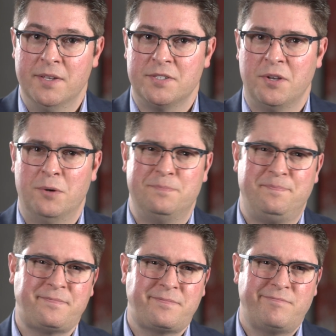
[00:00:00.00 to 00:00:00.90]
So
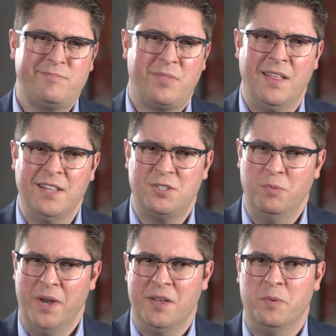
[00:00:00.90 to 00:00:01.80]
that's the
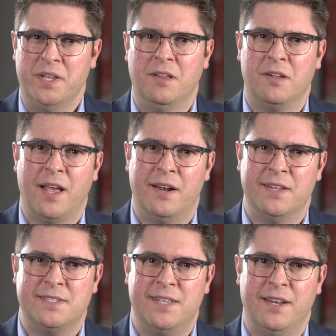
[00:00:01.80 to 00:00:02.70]
way that we look at it,
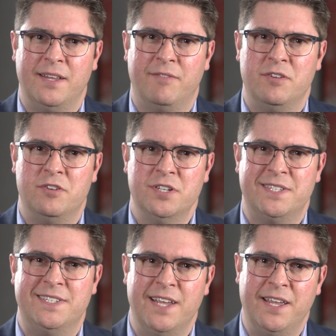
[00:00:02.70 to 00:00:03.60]
is that if you
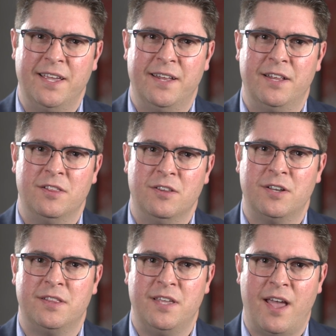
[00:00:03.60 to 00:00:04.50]
just dig in and
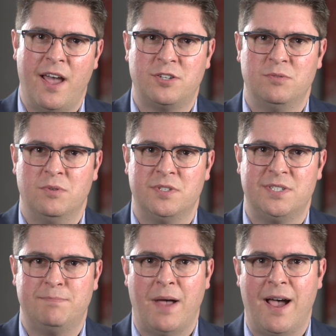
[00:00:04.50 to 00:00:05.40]
look at the actual
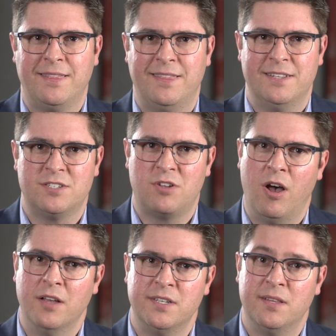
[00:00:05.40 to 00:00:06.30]
spot that's
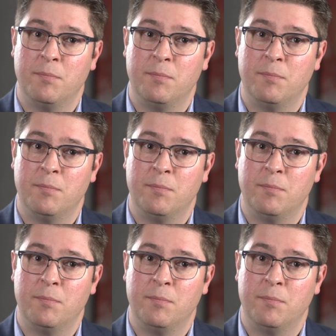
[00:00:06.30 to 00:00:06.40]
causing the